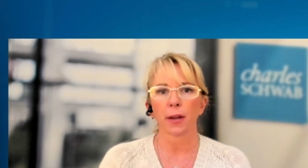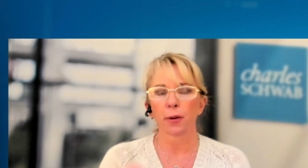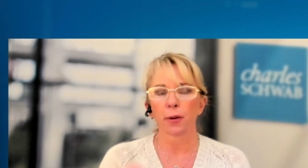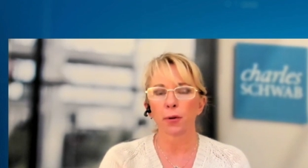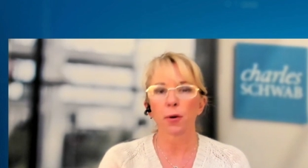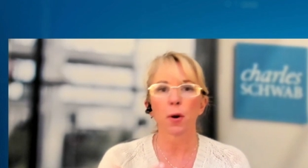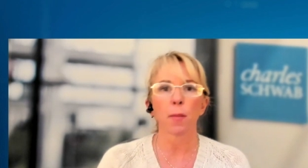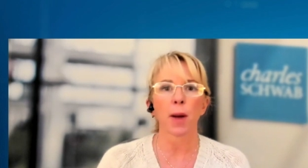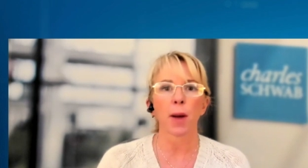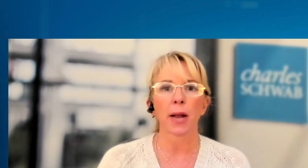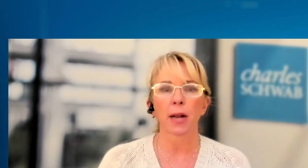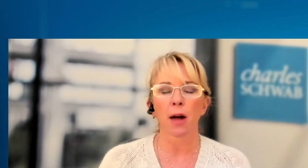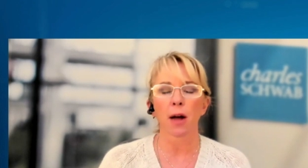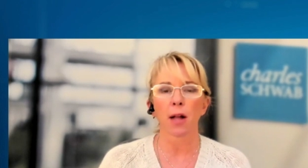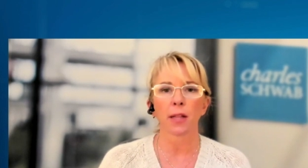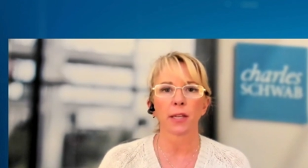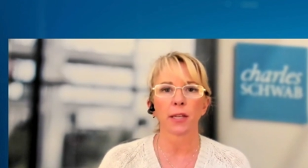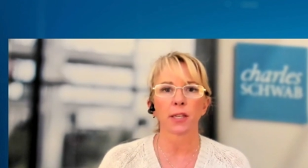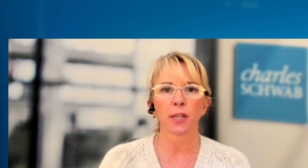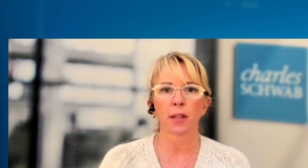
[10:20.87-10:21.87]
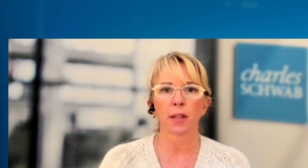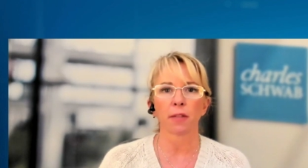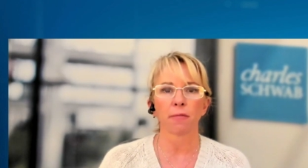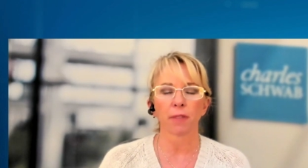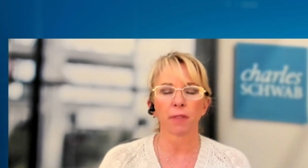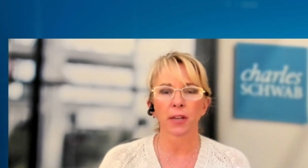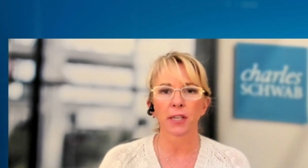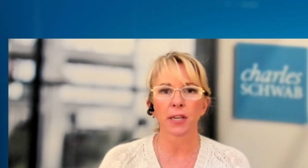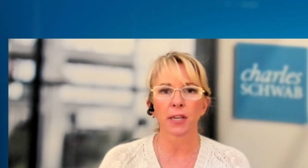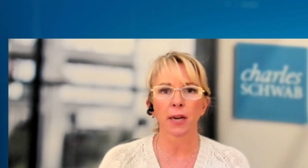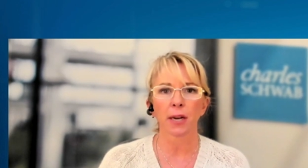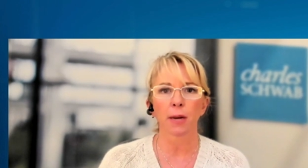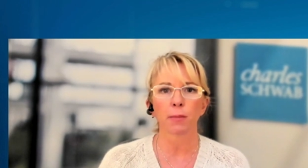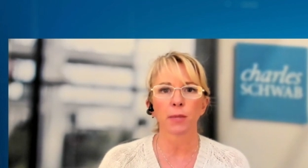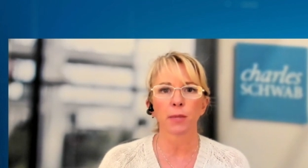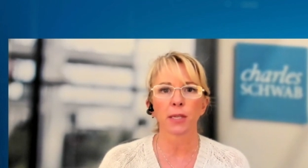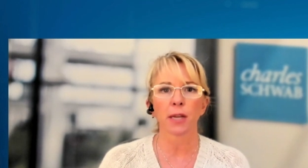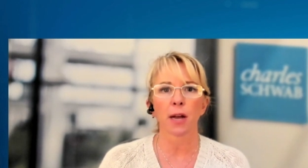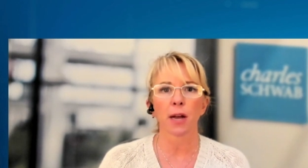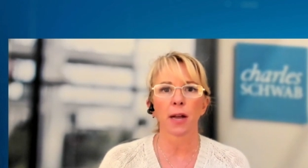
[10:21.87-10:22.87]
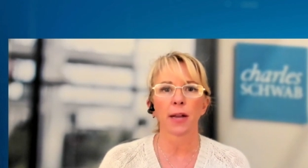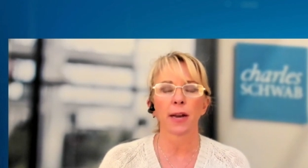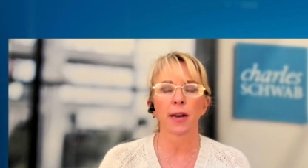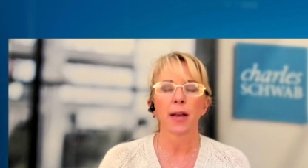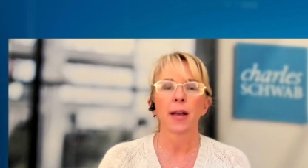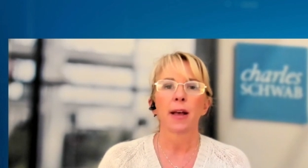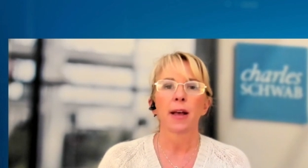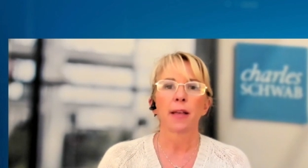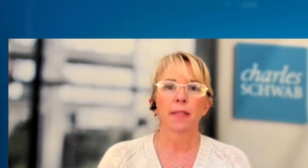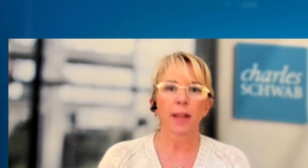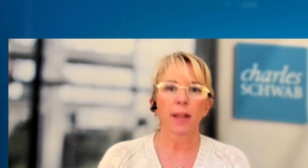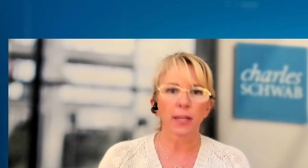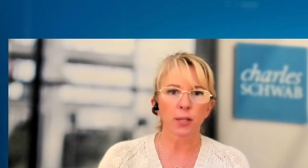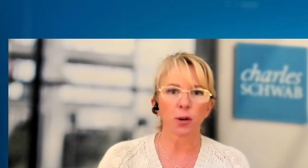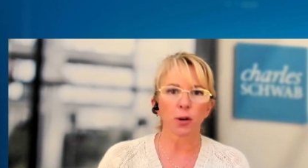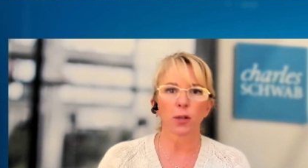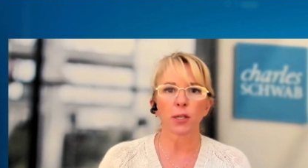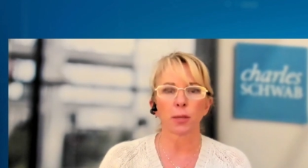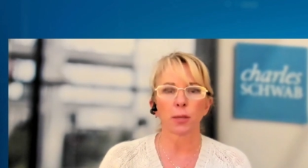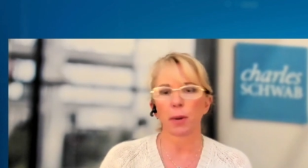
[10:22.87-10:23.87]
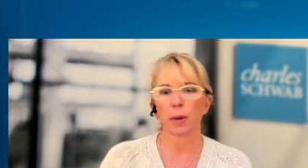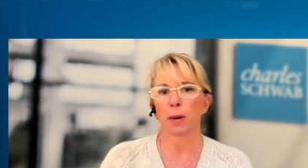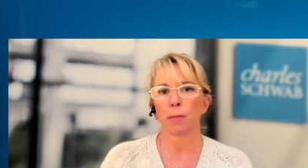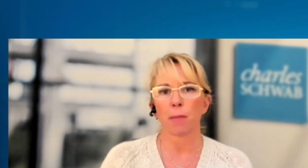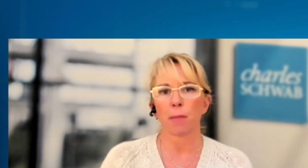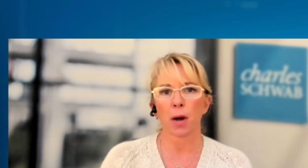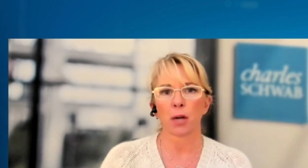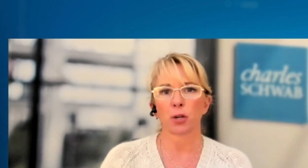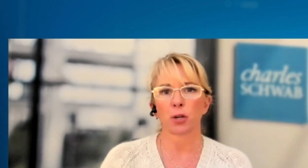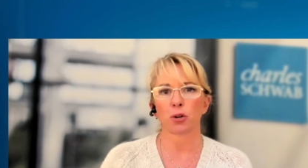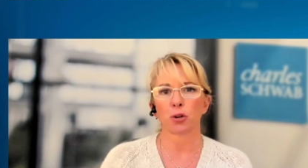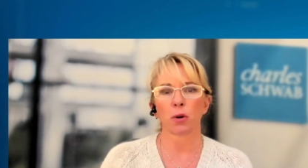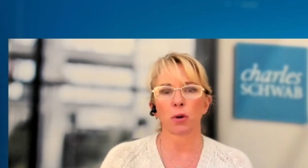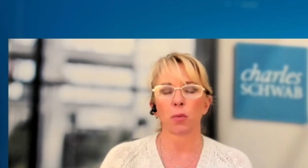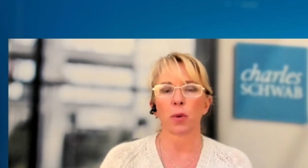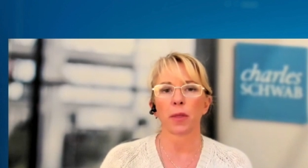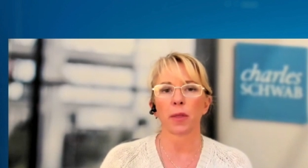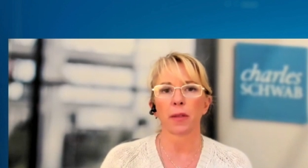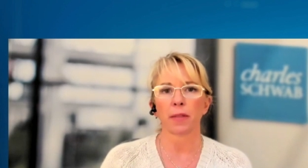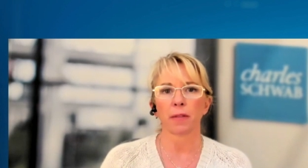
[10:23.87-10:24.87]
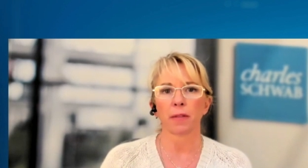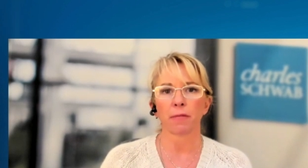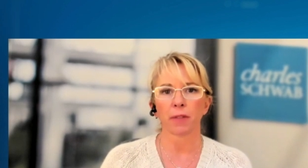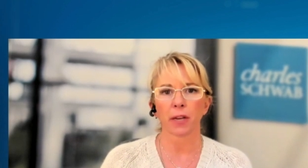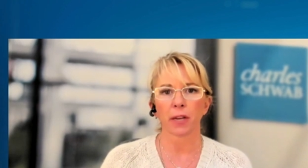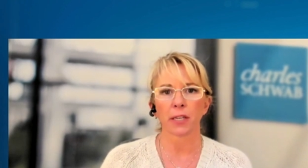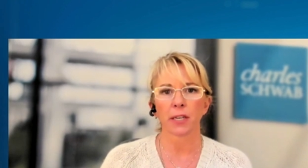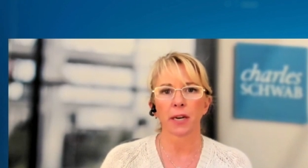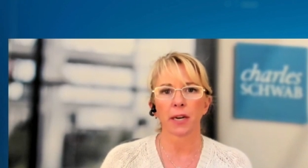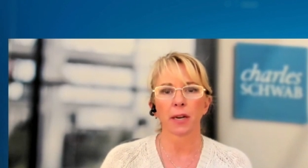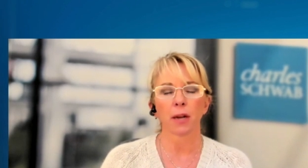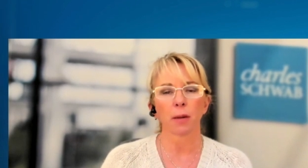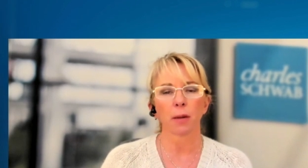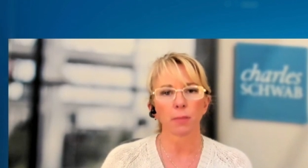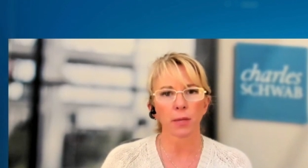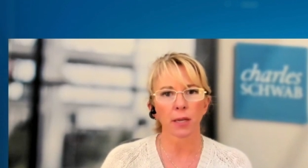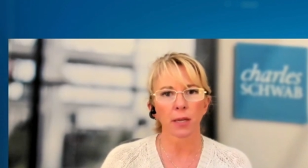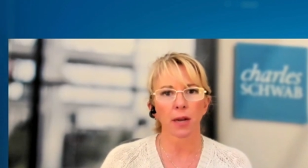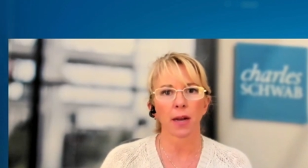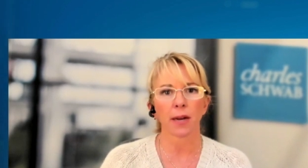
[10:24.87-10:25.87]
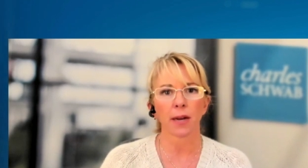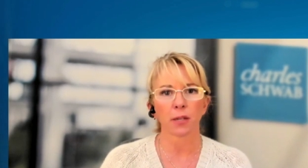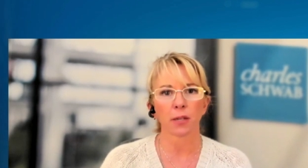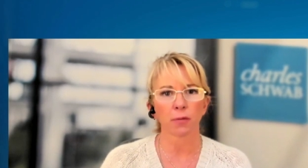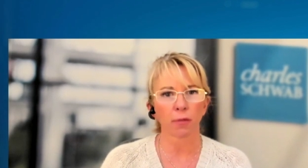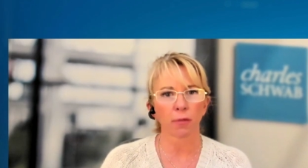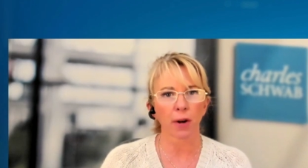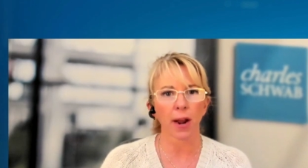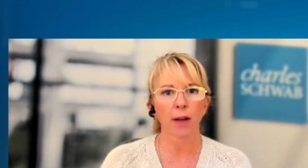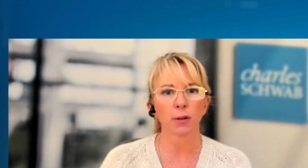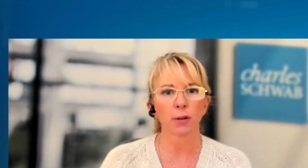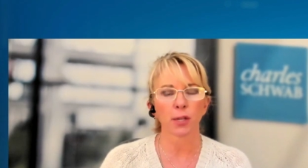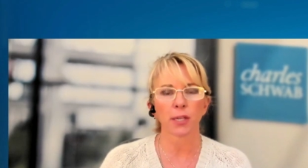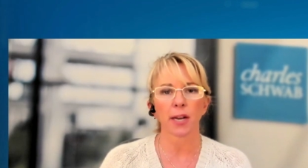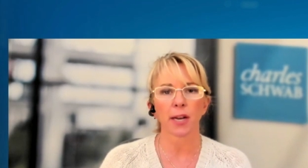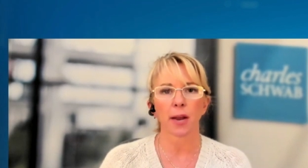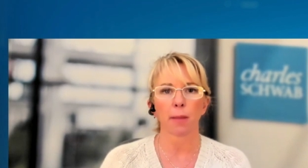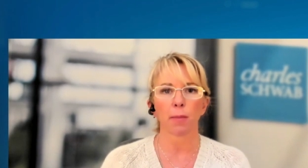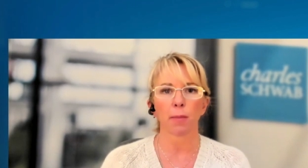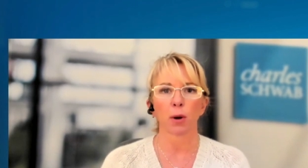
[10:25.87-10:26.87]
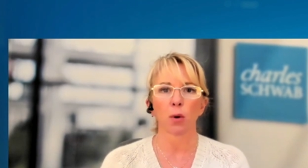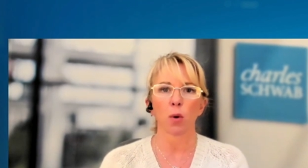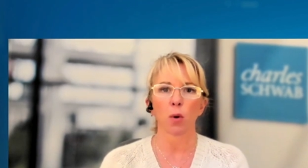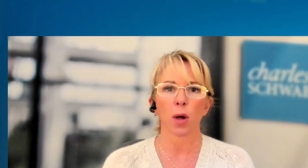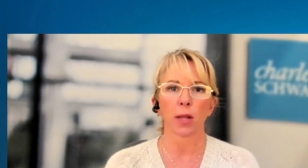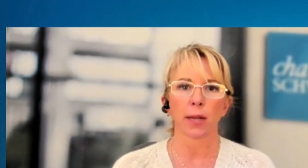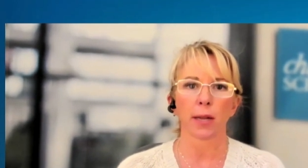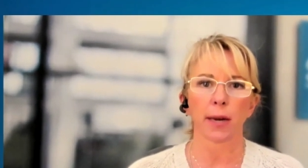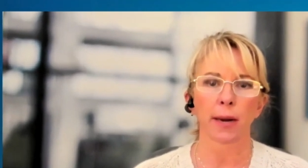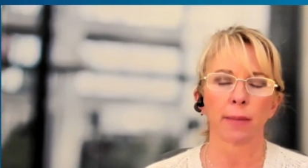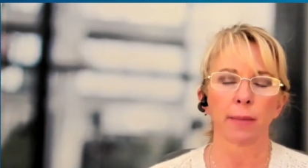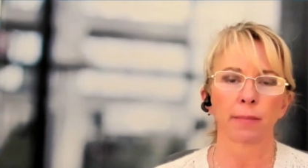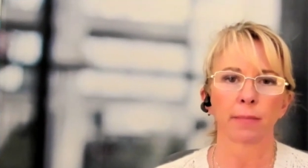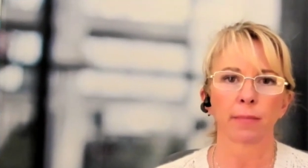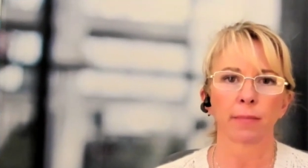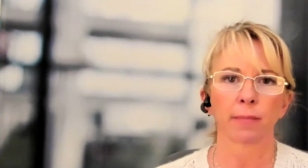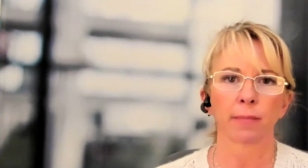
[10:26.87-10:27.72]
And you know, my colleagues on the fixed income side, that's also been a mantra within the fixed income side, is for now stay up in quality.